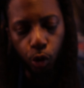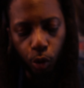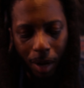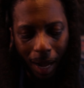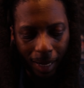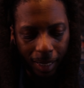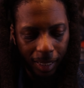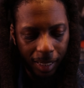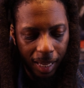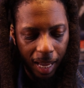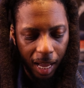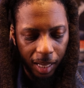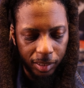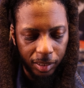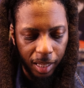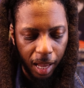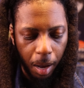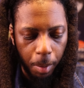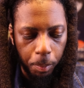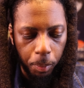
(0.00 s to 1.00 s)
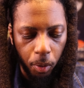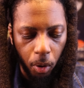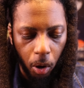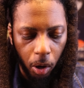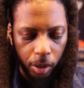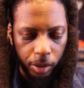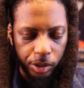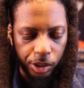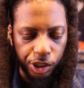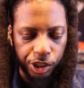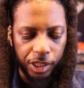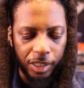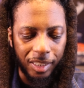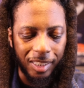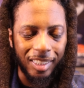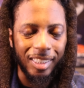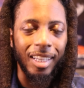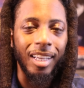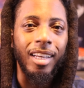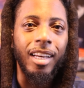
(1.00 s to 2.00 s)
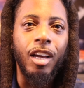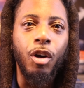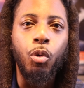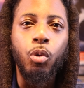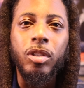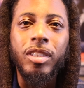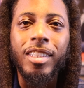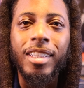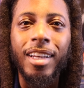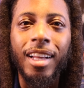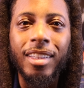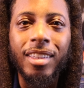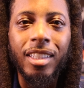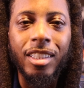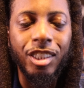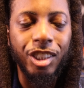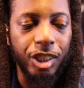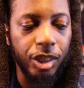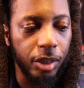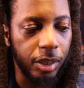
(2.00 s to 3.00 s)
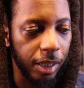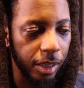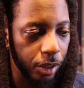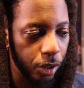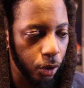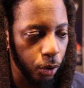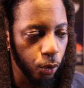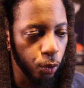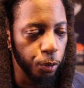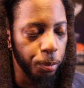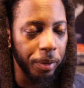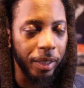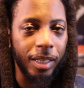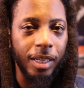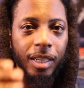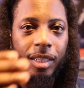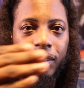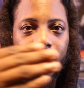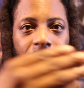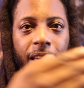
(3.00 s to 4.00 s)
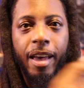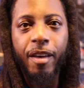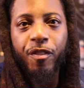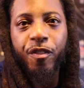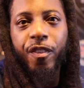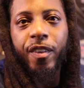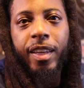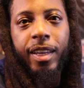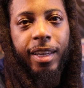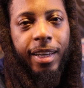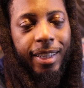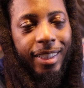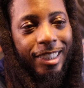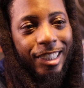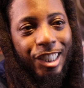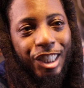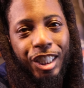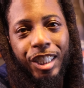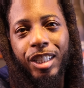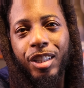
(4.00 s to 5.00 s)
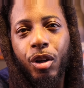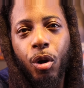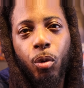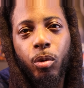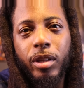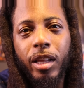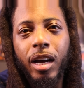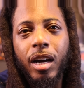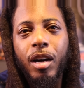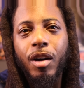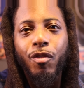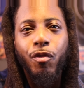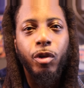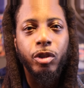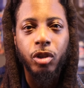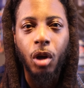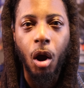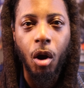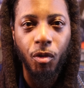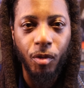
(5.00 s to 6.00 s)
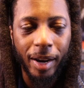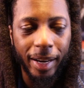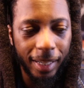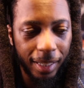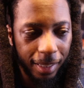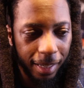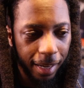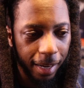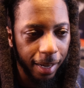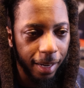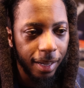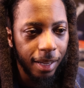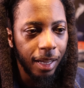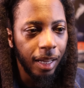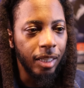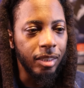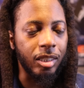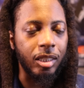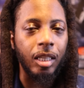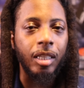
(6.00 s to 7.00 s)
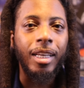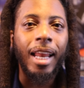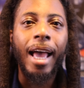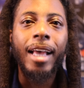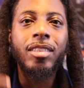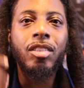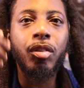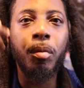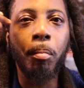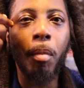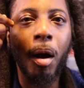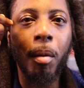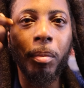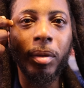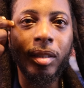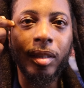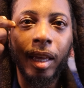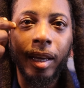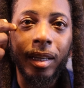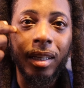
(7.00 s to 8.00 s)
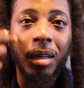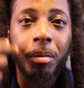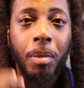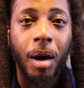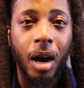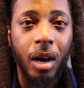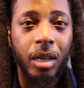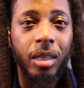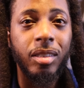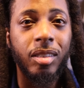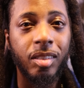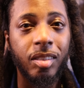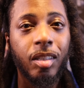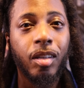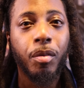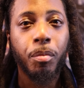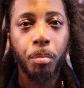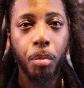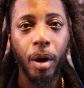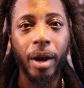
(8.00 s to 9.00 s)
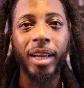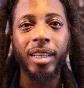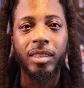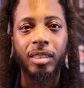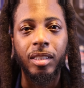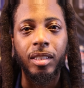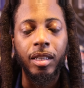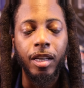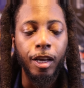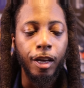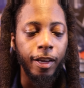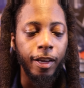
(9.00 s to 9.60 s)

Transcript: You gotta catch that part. She said it was nothing she could do because F N G G No Love was already there. See, that's the mama thinking about her son Brazy.